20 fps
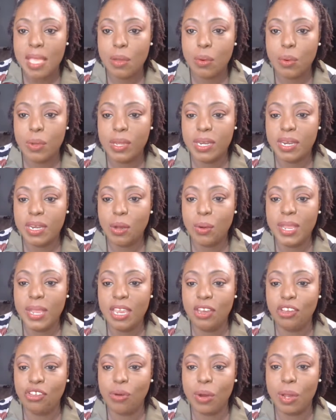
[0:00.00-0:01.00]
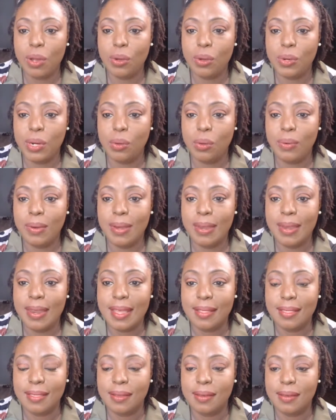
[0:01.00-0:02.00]
with no intro, no
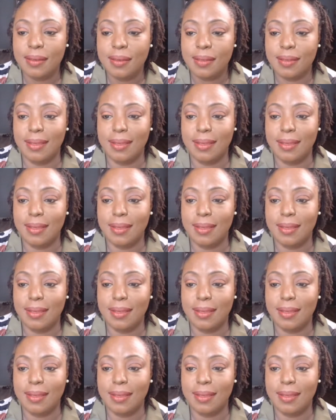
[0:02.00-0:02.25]
nothing.